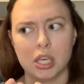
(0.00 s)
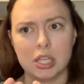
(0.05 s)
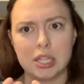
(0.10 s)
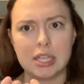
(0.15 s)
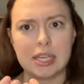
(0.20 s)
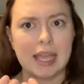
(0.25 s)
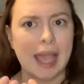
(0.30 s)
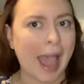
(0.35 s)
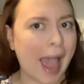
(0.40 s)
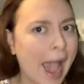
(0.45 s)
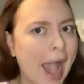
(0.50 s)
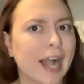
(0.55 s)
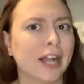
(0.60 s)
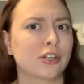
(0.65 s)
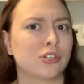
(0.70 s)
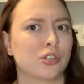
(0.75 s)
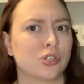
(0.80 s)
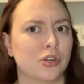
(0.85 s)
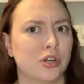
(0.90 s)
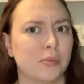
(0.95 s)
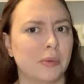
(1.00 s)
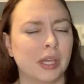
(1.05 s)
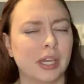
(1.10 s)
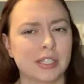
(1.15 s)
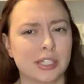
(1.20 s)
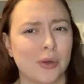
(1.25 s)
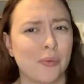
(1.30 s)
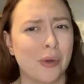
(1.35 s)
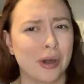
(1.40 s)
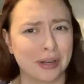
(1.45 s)
the actor
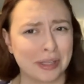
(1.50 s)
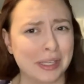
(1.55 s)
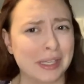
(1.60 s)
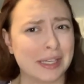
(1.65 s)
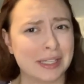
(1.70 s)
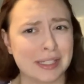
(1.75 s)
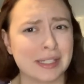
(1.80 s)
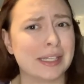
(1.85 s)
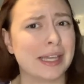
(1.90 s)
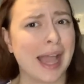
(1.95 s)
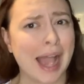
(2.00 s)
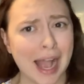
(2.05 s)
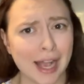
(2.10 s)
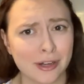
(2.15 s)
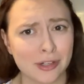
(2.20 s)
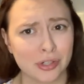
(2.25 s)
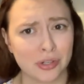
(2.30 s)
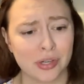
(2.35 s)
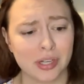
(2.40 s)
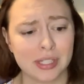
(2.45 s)
because I want to kiss the actor.